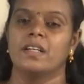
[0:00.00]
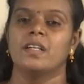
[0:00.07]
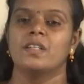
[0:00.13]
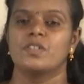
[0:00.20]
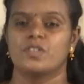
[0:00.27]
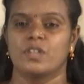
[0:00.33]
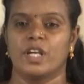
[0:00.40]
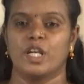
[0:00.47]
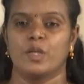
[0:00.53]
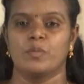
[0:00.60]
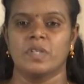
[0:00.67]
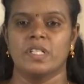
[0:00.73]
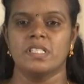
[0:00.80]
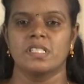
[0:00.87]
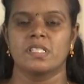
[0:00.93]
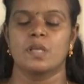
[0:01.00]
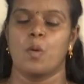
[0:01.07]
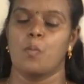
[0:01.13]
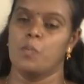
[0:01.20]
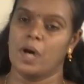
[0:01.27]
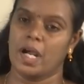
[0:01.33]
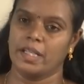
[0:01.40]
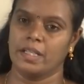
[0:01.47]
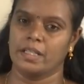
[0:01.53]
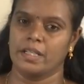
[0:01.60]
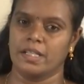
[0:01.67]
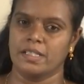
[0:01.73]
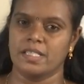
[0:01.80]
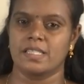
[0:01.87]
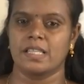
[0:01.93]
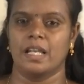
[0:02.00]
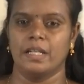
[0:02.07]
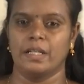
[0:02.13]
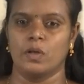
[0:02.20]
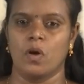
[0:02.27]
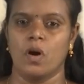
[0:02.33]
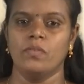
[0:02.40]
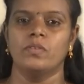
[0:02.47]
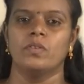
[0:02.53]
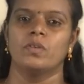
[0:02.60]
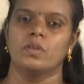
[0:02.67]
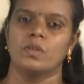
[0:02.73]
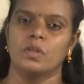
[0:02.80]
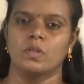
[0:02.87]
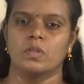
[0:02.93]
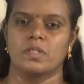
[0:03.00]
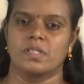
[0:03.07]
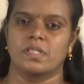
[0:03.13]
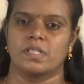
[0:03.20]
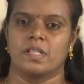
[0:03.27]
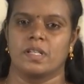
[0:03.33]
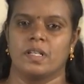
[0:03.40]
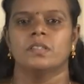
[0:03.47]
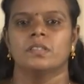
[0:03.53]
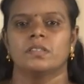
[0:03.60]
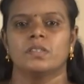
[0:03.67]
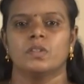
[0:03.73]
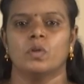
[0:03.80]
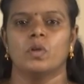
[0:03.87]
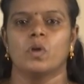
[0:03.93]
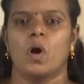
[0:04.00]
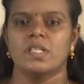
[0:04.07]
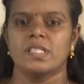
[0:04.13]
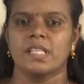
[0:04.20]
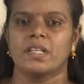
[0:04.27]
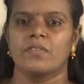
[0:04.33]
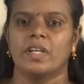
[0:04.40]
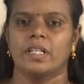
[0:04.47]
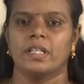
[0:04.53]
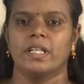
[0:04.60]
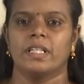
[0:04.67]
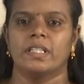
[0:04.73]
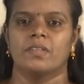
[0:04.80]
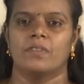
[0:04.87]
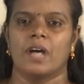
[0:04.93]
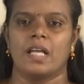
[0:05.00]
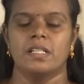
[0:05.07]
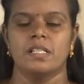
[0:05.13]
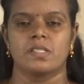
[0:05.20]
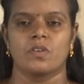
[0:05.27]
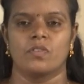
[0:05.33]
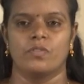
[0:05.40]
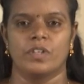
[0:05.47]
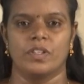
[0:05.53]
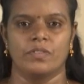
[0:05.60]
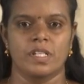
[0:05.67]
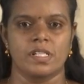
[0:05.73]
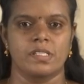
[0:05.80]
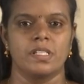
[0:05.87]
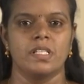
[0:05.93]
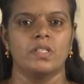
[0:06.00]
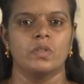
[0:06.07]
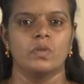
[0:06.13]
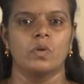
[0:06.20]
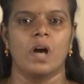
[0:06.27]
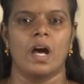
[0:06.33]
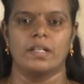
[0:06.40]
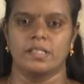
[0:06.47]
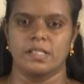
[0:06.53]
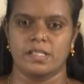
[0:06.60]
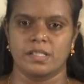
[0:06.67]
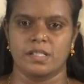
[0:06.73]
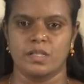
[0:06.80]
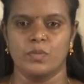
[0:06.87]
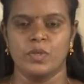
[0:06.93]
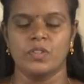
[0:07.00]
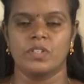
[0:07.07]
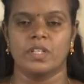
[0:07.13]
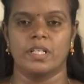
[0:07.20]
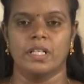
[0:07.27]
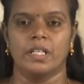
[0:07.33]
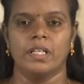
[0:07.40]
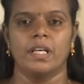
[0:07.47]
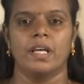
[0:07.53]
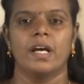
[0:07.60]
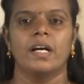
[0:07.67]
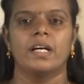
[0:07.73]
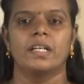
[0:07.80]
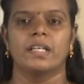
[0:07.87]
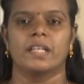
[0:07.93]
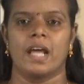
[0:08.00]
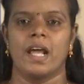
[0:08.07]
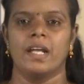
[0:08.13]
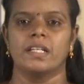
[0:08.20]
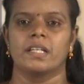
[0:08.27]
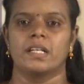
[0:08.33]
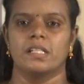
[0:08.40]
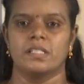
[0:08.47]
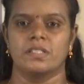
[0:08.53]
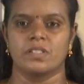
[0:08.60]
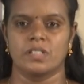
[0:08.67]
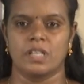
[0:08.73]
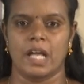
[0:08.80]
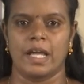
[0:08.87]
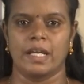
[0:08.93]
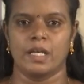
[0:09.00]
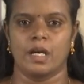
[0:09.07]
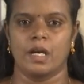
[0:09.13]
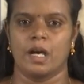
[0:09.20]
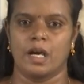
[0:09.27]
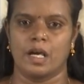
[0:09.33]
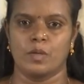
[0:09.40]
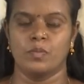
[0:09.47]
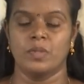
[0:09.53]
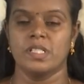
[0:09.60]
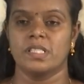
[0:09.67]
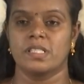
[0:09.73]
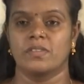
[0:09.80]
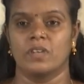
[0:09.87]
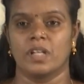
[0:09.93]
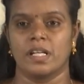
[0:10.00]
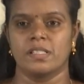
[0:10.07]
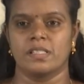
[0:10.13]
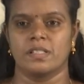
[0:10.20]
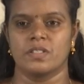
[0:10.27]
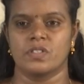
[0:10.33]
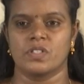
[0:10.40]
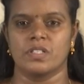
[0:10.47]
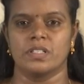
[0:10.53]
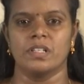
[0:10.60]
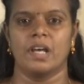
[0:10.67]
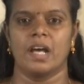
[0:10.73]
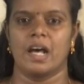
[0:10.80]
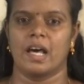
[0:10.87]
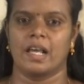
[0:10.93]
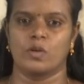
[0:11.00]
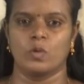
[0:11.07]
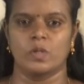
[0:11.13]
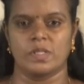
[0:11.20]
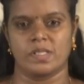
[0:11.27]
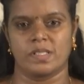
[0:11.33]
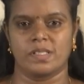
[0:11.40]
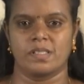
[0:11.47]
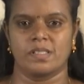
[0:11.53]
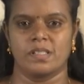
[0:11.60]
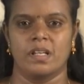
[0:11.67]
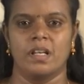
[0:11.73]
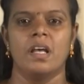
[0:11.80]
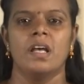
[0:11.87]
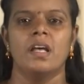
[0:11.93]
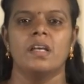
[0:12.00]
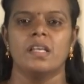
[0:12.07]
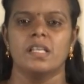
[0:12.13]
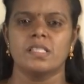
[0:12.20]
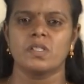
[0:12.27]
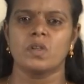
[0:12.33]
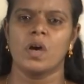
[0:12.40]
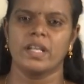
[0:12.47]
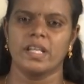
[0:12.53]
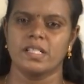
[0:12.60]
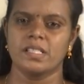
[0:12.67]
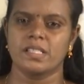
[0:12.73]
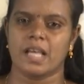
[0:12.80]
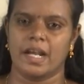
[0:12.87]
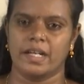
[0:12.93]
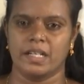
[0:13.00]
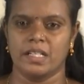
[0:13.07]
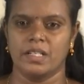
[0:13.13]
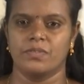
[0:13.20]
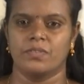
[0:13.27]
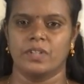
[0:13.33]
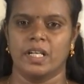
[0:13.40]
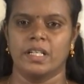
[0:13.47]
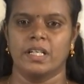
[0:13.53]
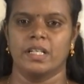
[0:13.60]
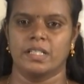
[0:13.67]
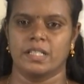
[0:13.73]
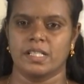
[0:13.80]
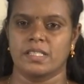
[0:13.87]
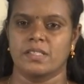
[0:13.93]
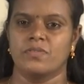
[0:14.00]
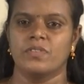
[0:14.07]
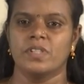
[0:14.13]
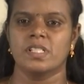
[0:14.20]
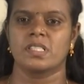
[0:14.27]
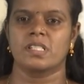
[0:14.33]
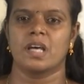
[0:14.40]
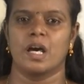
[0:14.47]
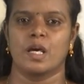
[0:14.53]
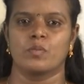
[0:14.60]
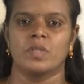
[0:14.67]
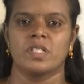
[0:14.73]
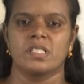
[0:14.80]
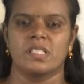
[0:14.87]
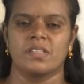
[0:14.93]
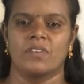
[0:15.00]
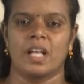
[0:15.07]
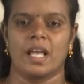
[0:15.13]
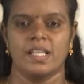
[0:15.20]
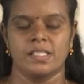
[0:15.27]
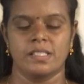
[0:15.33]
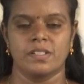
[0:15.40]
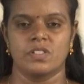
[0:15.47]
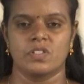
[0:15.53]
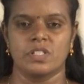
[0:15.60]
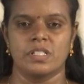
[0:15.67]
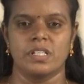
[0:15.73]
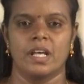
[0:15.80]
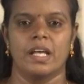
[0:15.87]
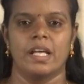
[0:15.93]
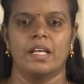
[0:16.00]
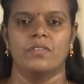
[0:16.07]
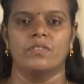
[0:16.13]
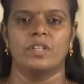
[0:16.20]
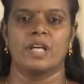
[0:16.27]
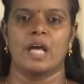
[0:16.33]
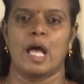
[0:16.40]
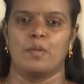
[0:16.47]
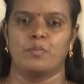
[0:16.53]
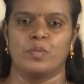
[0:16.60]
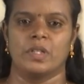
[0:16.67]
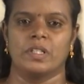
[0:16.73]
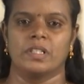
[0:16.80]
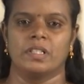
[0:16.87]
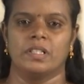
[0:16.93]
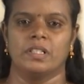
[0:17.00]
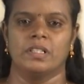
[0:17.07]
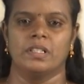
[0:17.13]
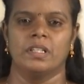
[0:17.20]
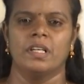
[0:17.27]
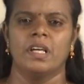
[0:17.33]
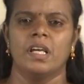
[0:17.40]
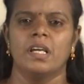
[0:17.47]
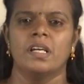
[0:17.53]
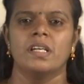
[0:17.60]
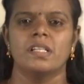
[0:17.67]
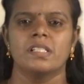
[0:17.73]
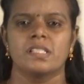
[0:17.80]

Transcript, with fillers: Trade means buying and selling of goods. So, consequently, in the valleys of river Sindhu and its tributary, a grand culture like Harappan civilization arose. Historians identify it as the first urban civilization ever happened. In